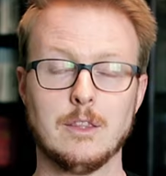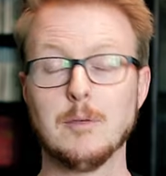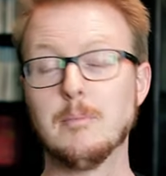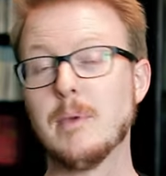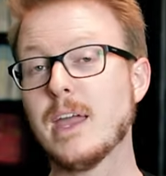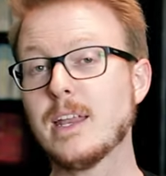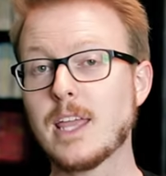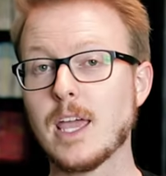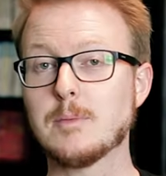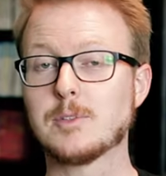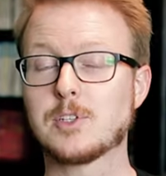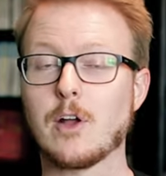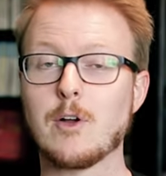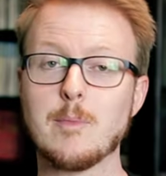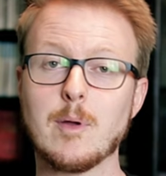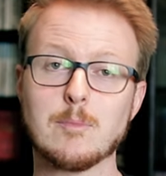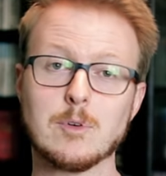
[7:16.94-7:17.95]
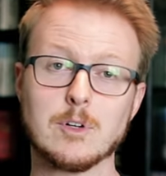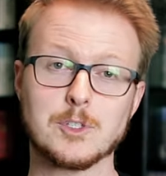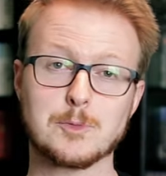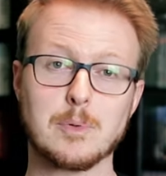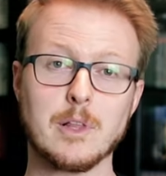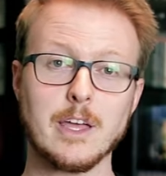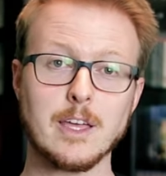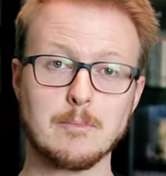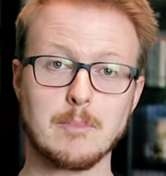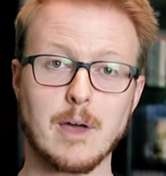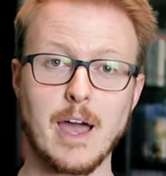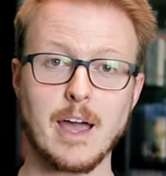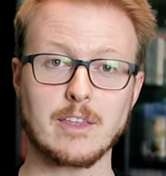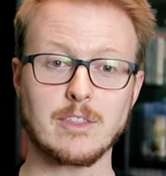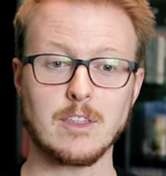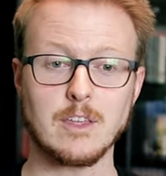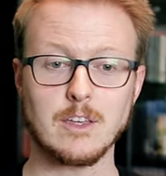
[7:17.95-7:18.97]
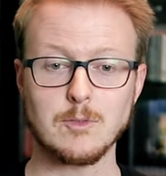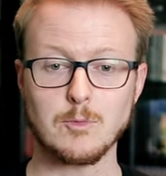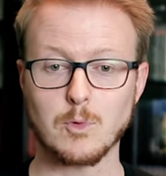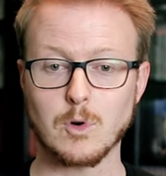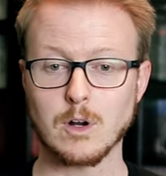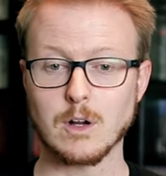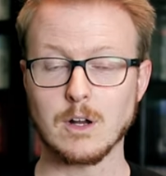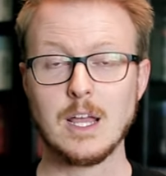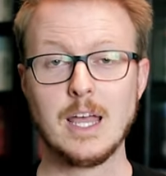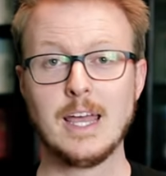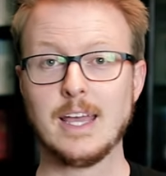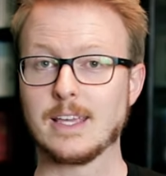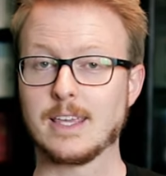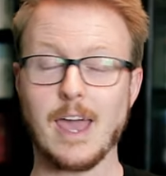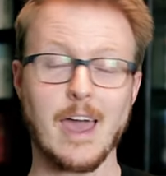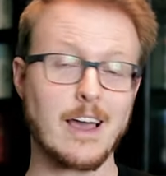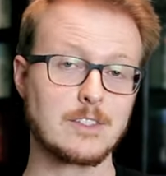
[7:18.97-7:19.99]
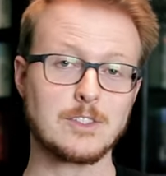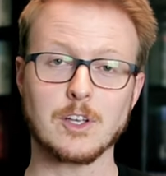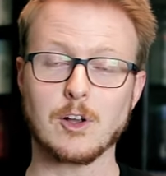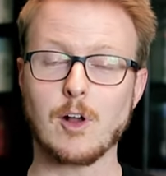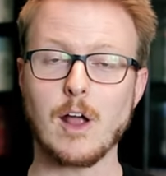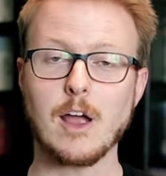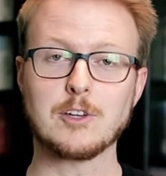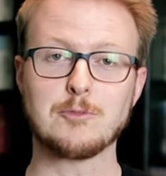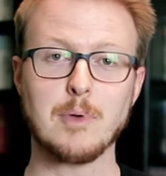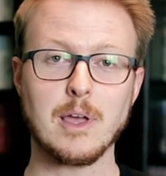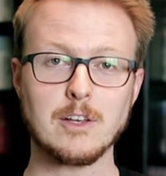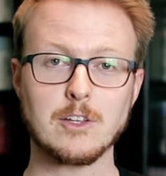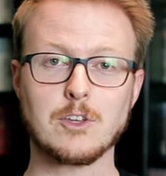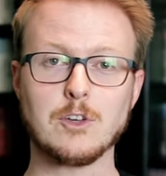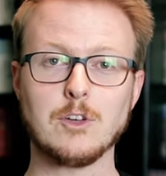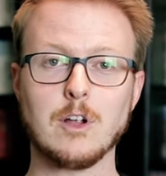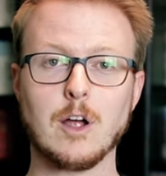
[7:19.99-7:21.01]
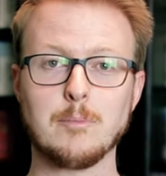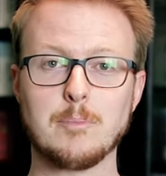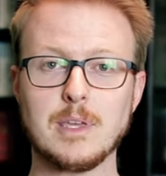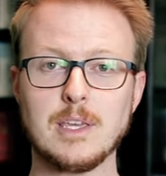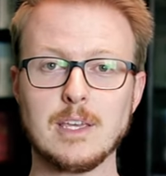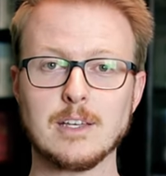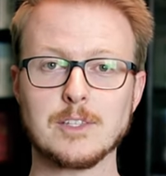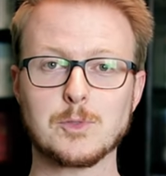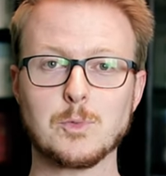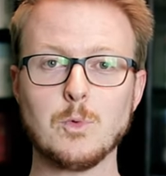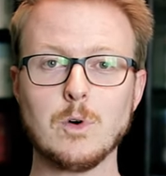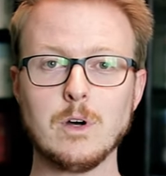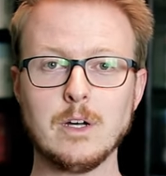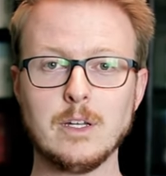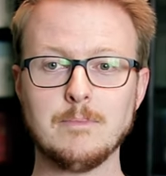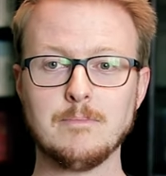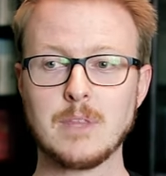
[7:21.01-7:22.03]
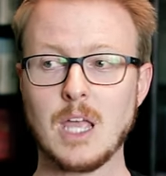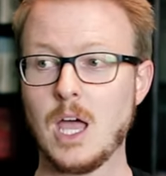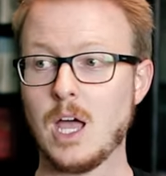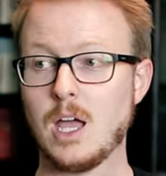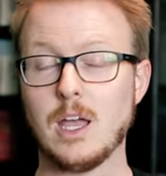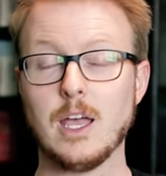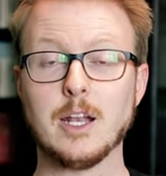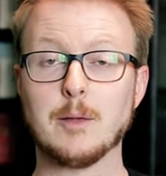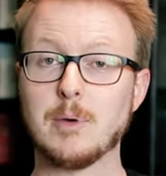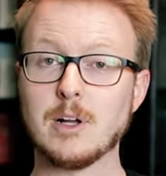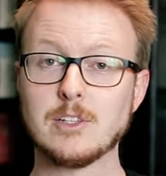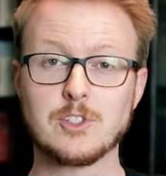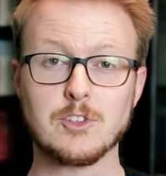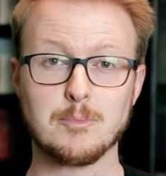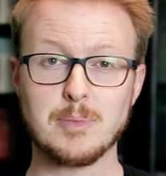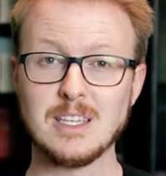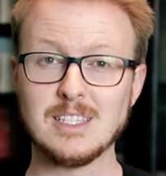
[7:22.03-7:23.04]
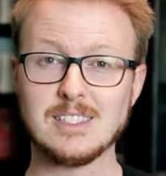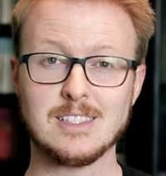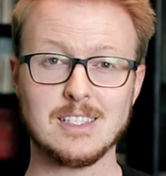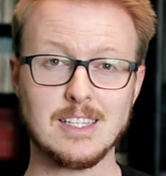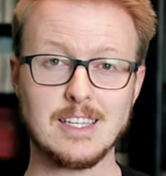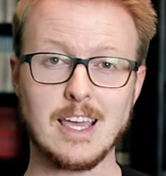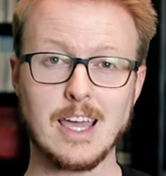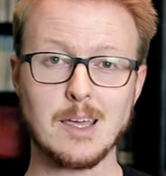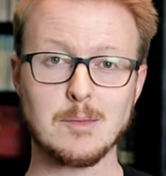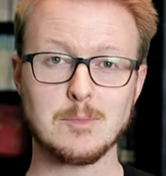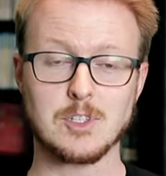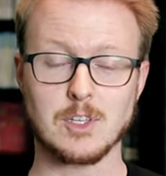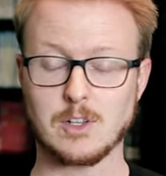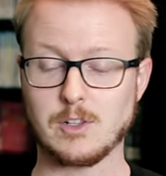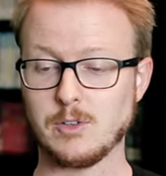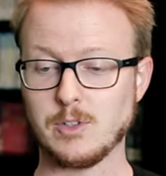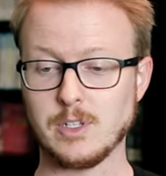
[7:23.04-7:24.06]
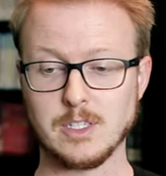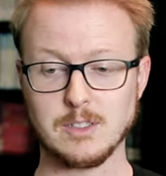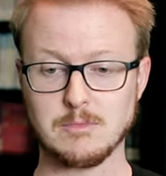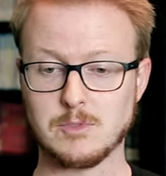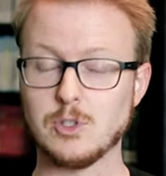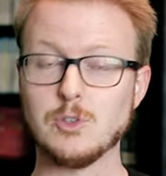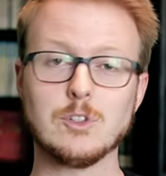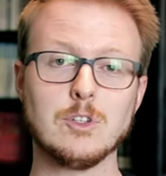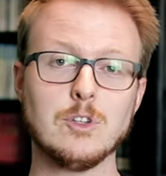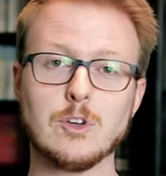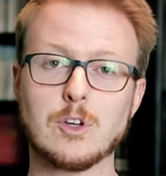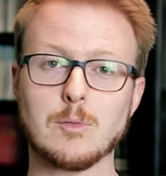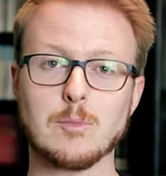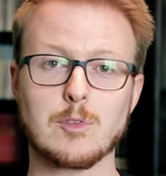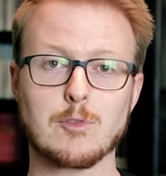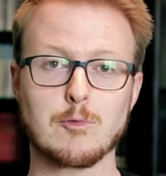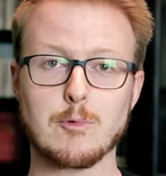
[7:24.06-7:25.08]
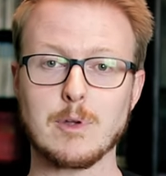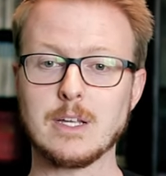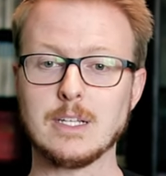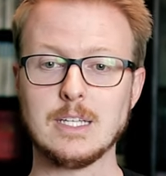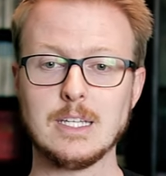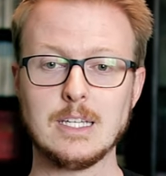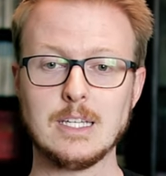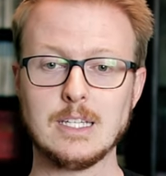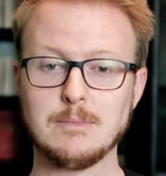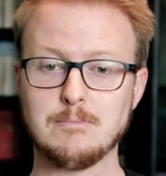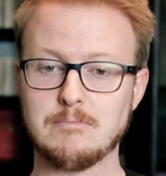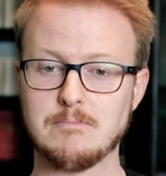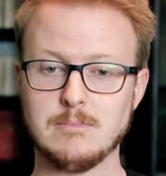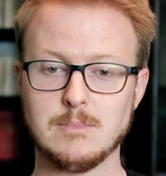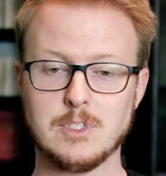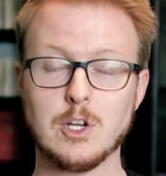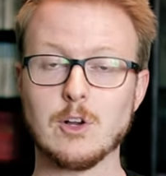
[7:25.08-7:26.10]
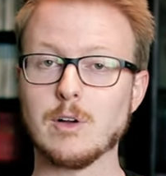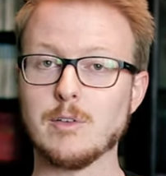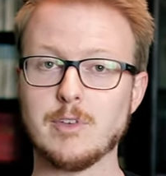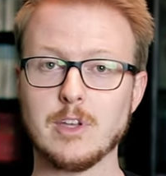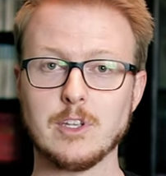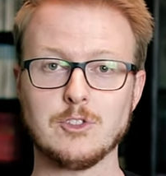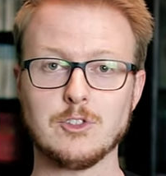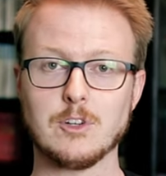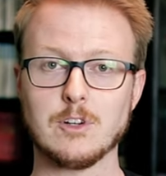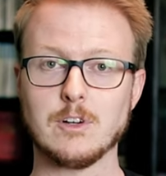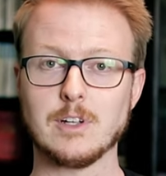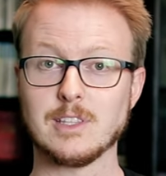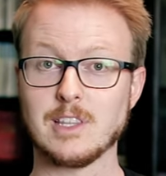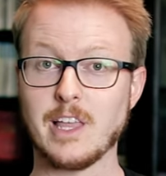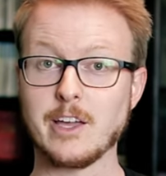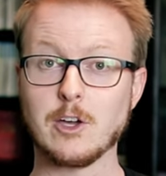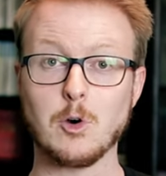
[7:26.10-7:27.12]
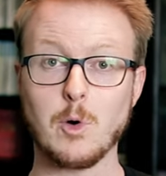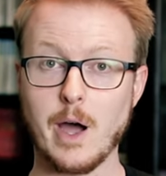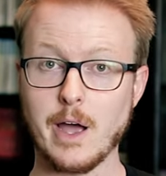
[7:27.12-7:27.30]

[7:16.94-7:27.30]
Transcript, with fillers: The main games I remember us playing back then were Gex and Crash Bandicoot on PS1, and a bunch of PC games including Duke Nukem 3D, Dear Avenger, and Lego